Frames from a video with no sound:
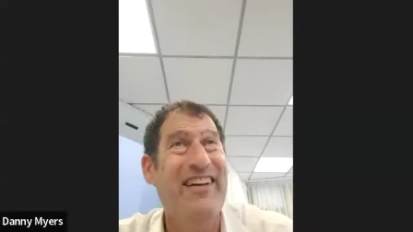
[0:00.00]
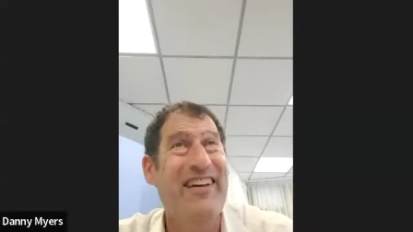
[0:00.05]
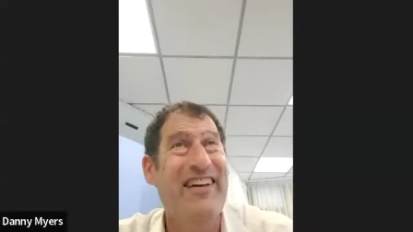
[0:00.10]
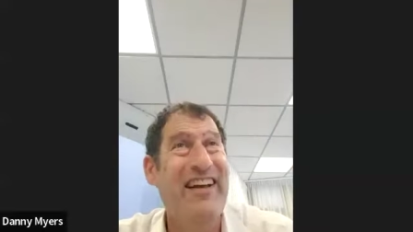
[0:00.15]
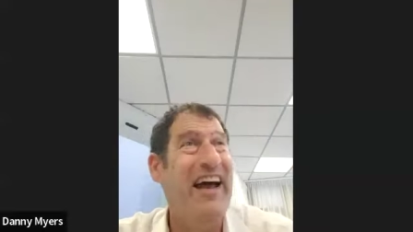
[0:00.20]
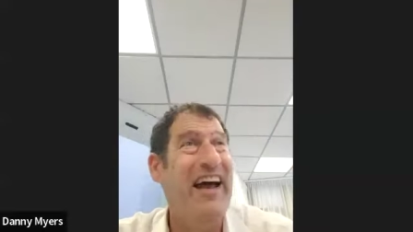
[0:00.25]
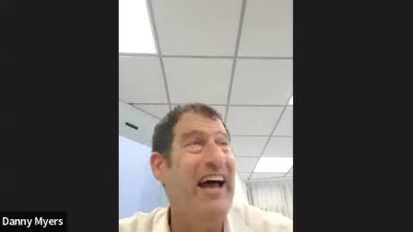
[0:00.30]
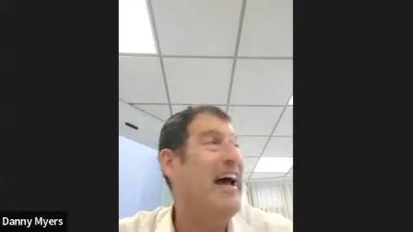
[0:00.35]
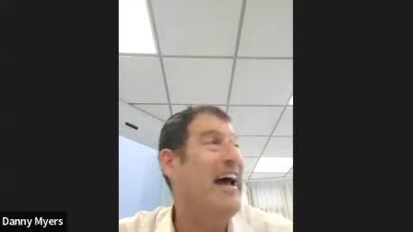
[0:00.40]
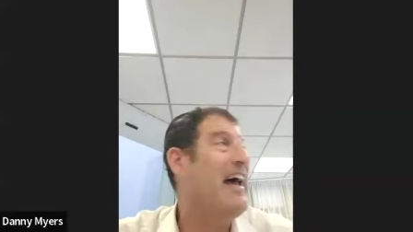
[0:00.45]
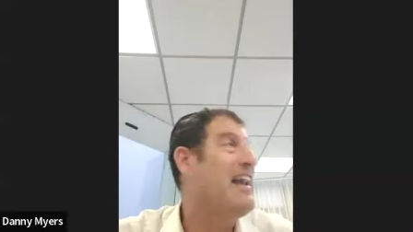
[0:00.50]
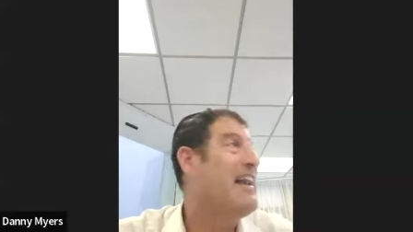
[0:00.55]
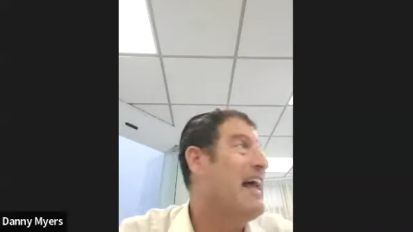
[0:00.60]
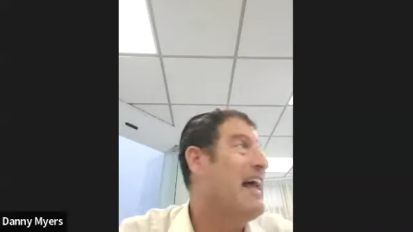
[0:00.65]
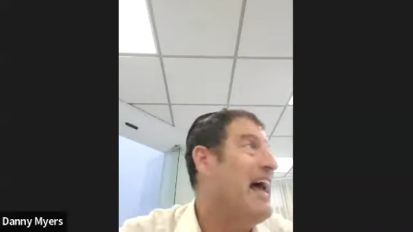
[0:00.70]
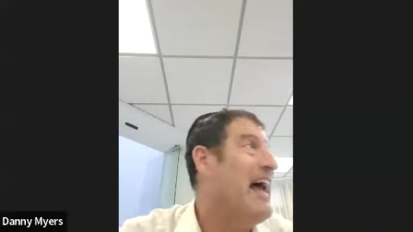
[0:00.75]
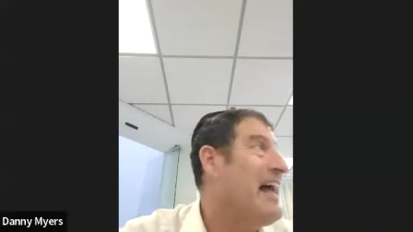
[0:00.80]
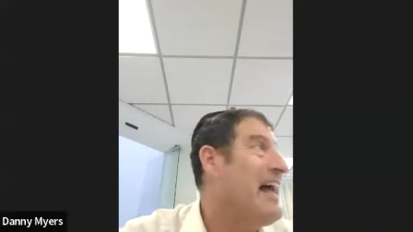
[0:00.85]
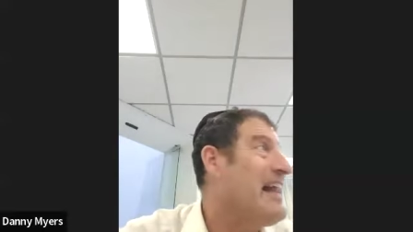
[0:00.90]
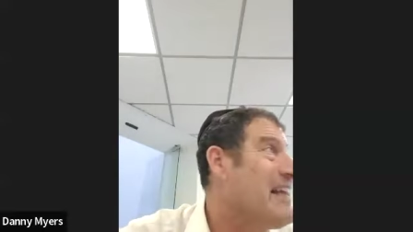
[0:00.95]

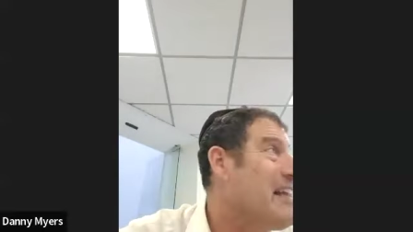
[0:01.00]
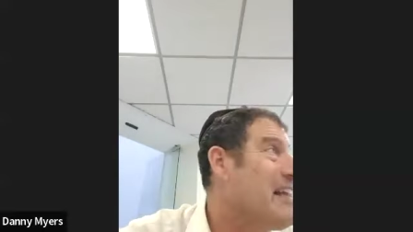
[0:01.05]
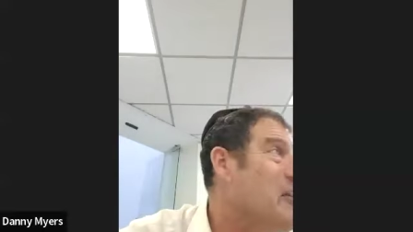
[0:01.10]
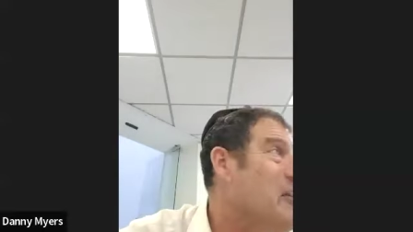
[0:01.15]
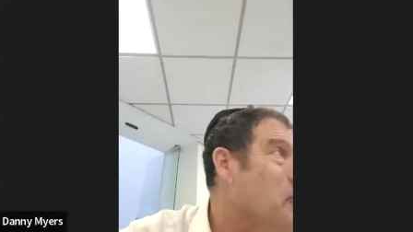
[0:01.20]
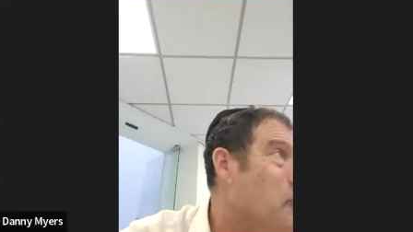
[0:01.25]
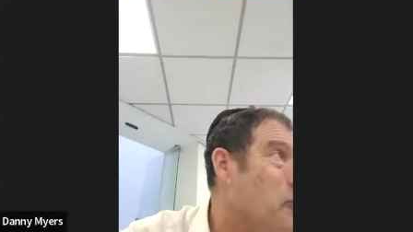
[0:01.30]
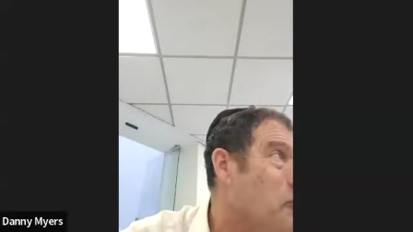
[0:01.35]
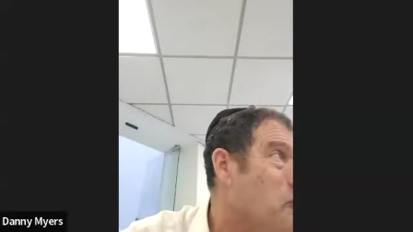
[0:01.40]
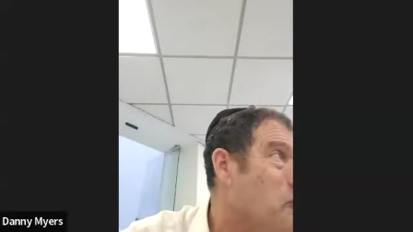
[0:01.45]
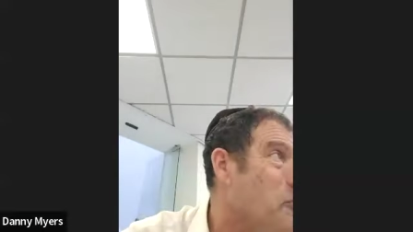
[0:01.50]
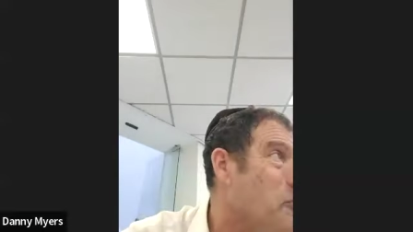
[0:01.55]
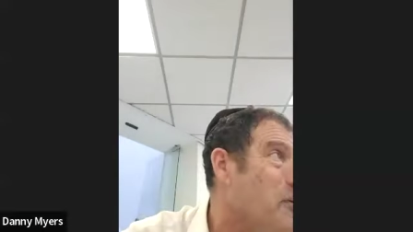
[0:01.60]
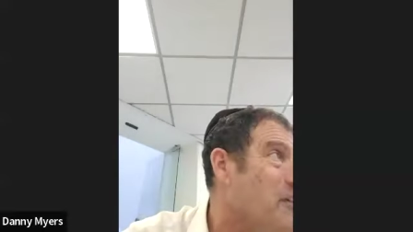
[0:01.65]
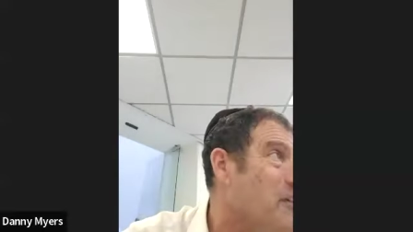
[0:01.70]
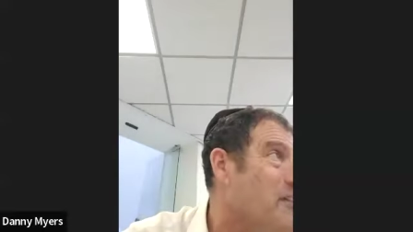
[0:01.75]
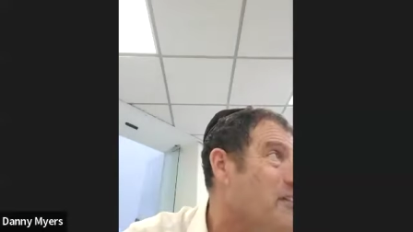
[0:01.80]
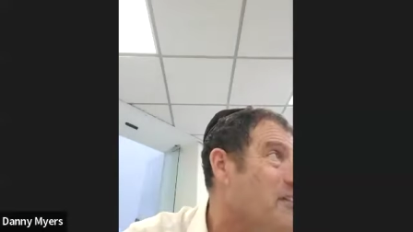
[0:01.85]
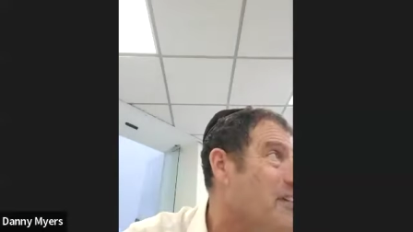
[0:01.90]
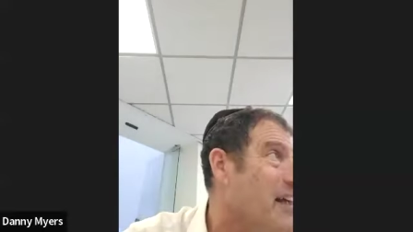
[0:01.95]
Alan
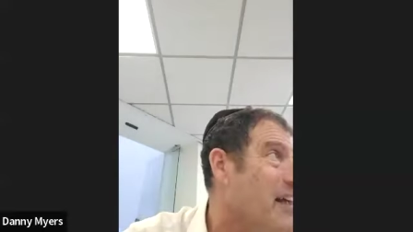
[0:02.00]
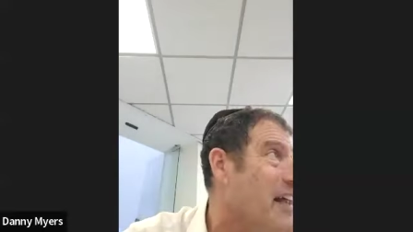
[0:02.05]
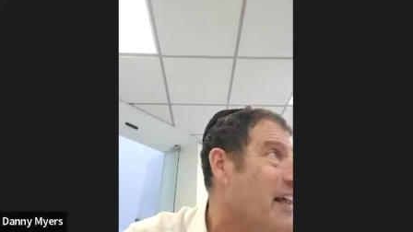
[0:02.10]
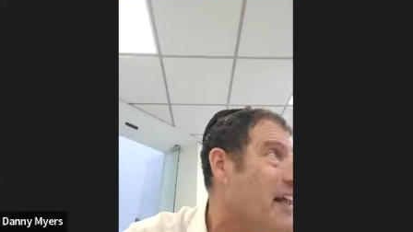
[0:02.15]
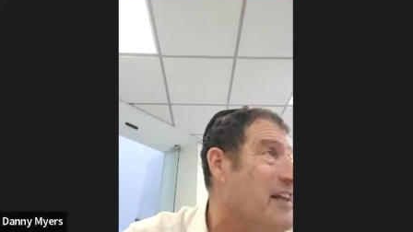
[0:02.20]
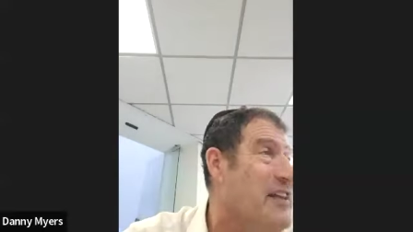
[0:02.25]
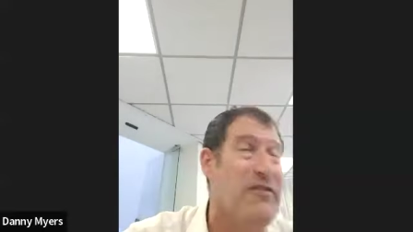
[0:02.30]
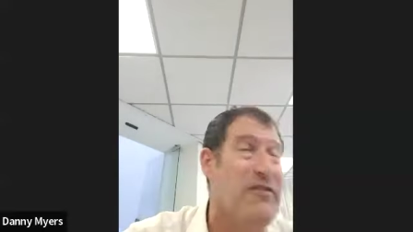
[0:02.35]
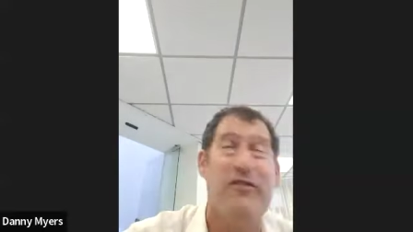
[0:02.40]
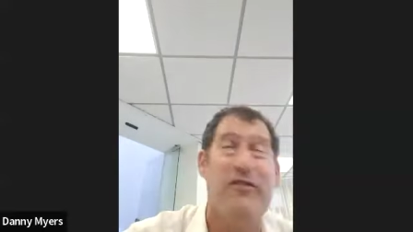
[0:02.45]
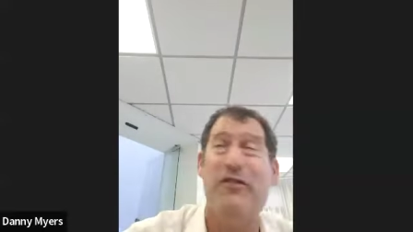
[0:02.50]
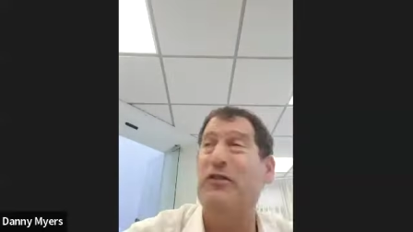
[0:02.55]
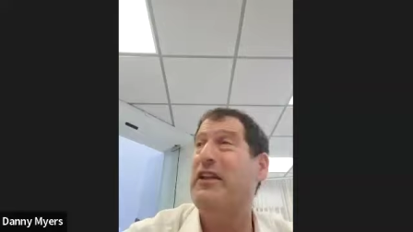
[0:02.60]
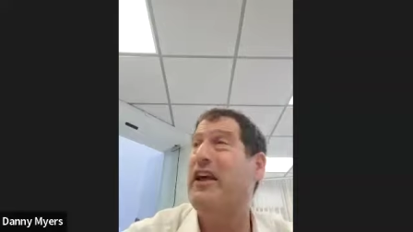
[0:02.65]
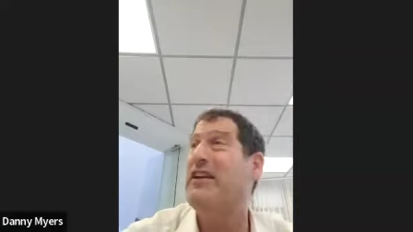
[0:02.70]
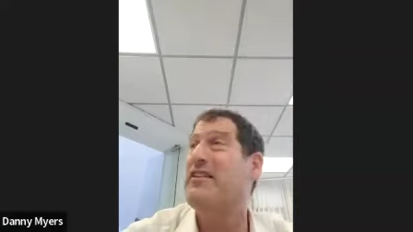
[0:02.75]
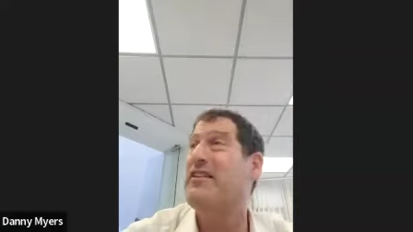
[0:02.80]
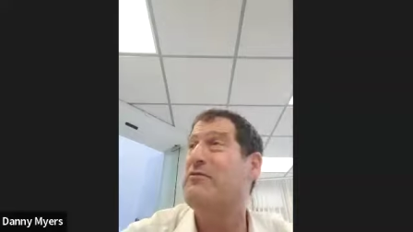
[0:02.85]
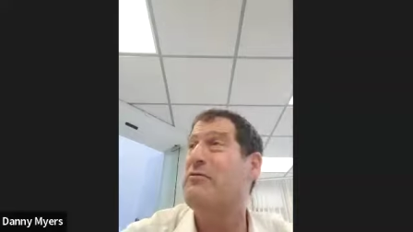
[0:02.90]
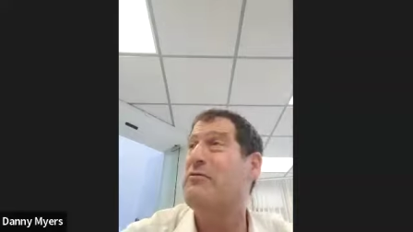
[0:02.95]
Dershowitz, he had an interview
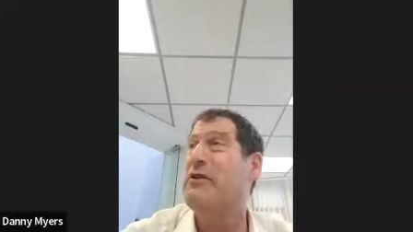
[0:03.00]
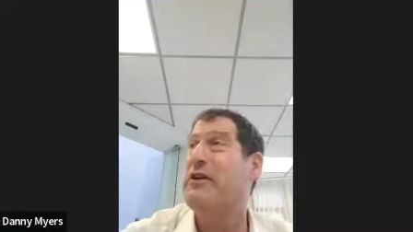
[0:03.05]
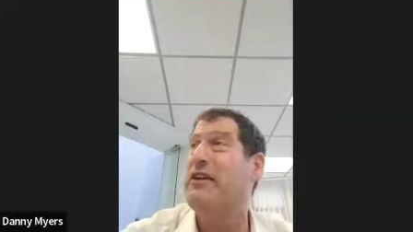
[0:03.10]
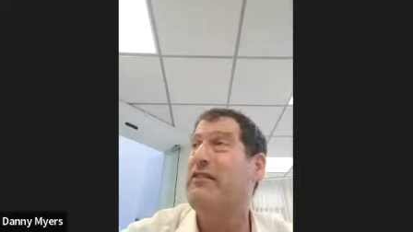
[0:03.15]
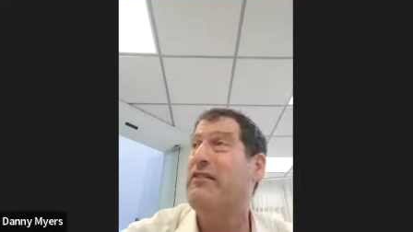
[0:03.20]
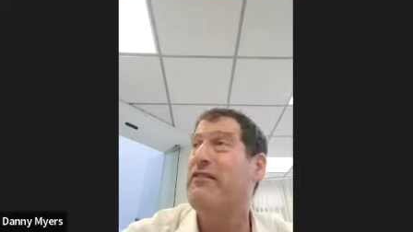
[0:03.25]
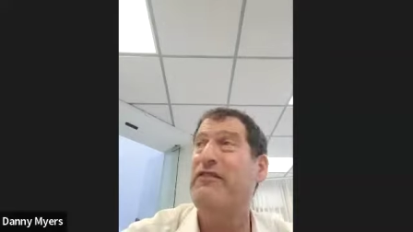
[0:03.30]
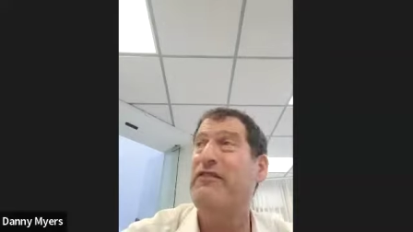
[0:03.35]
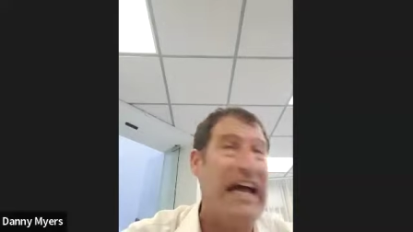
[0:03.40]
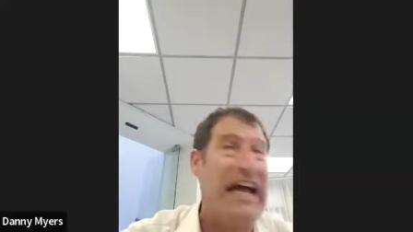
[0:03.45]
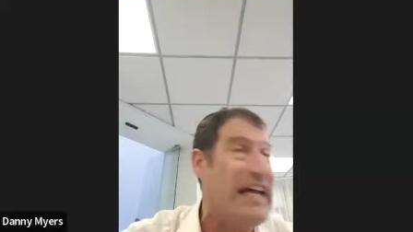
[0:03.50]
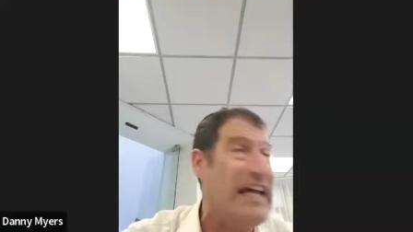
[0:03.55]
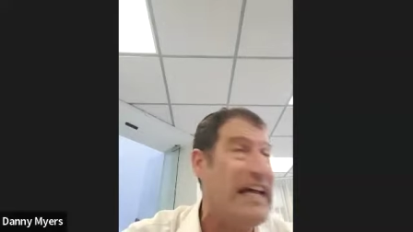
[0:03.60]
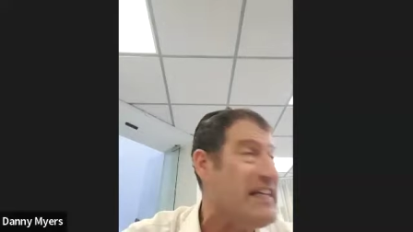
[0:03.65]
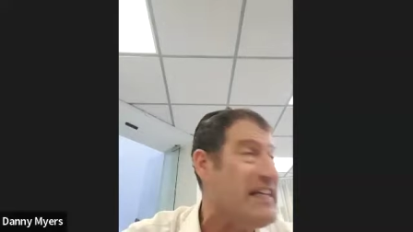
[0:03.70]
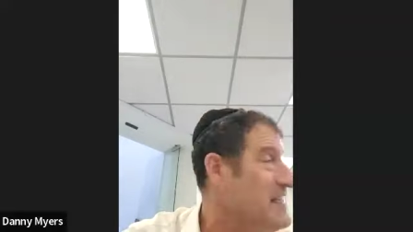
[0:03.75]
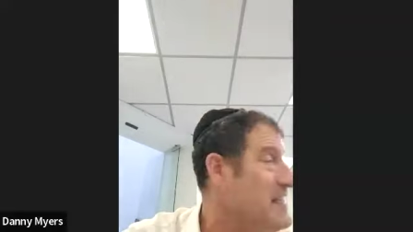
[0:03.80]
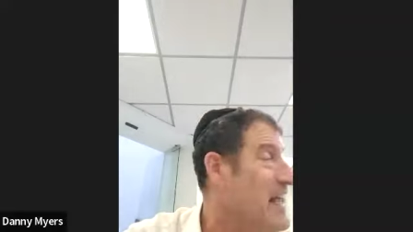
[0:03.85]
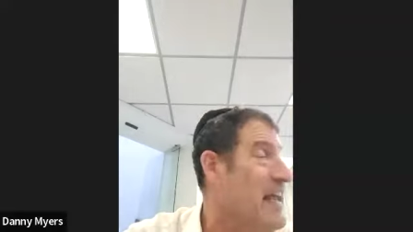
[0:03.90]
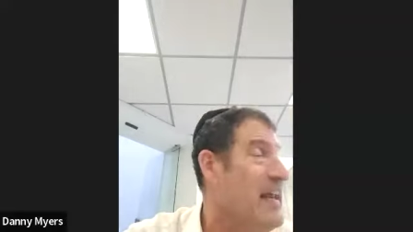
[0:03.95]
last week.
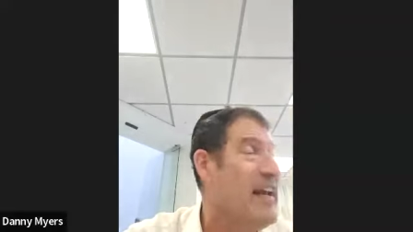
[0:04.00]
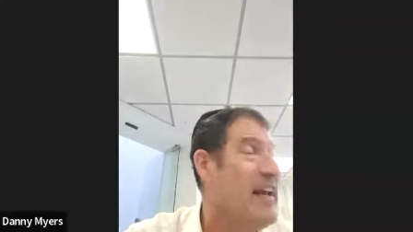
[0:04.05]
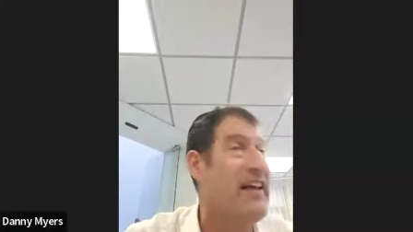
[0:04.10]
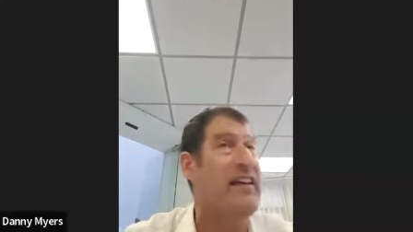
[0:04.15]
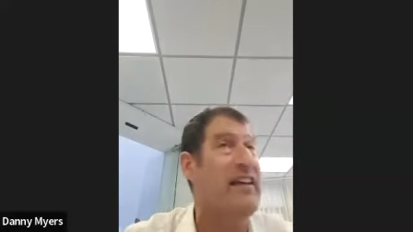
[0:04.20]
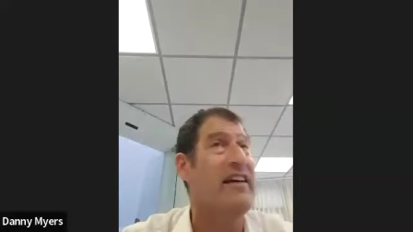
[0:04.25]
Fascinating.